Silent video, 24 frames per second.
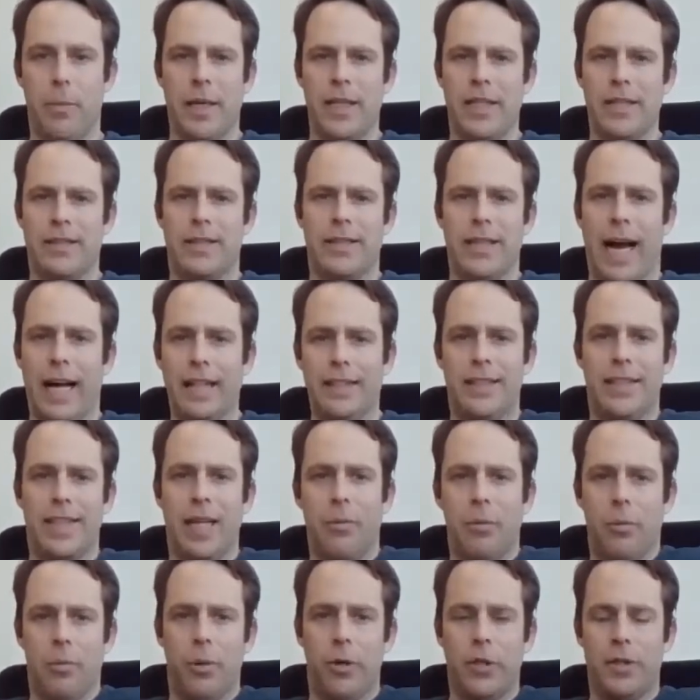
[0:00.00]
But it's
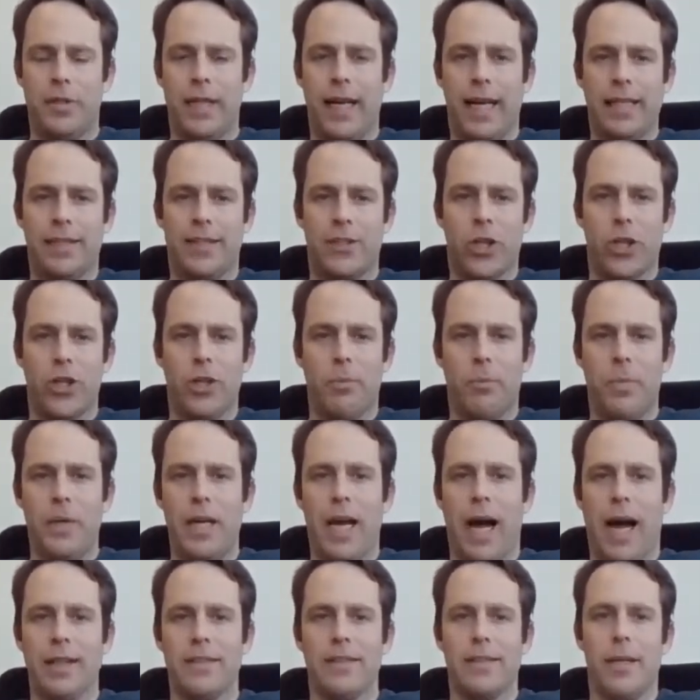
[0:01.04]
unstable per se. It's going to
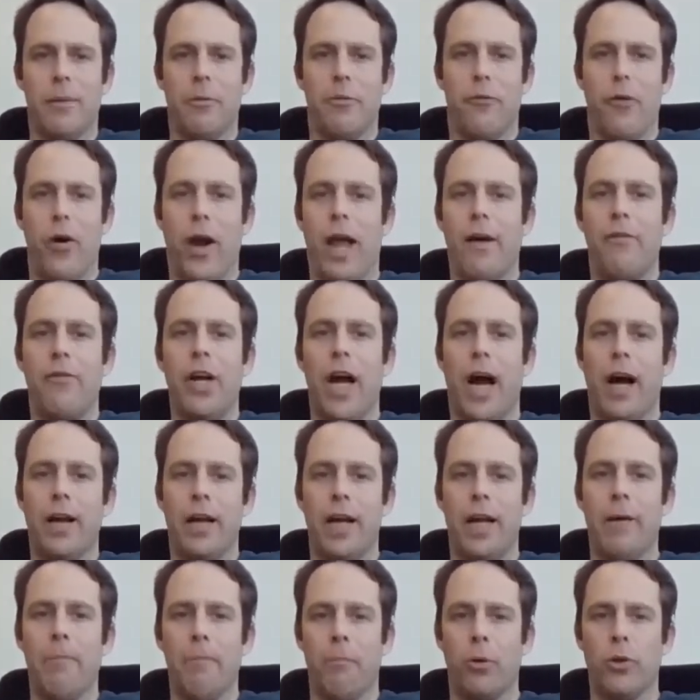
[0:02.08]
be unstable for every
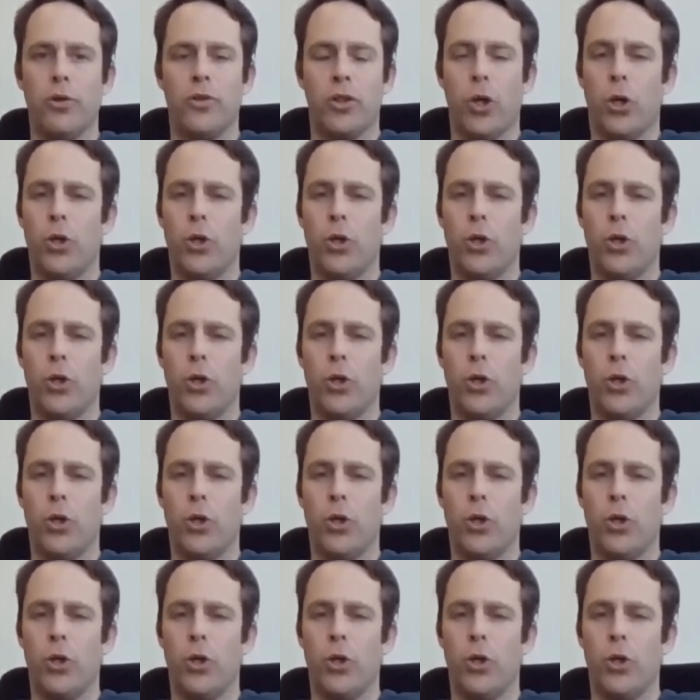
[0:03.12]
other input.